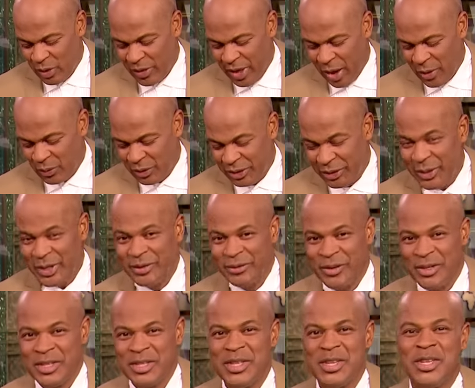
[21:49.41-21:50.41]
that will do it
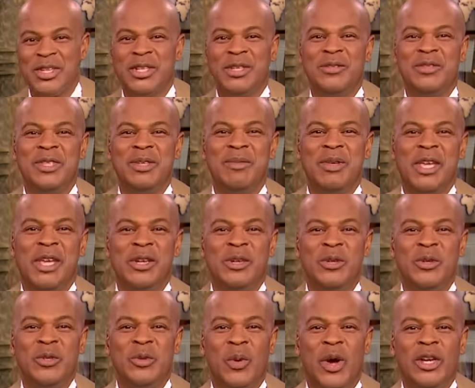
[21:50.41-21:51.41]
for this edition of CBN
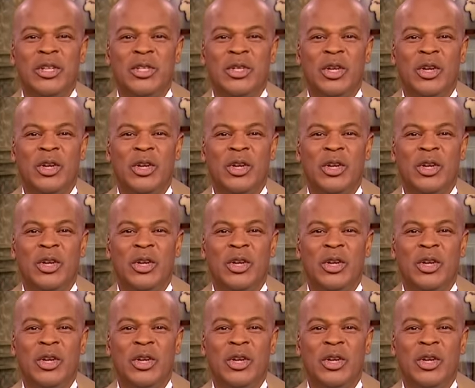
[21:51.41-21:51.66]
NewsWatch.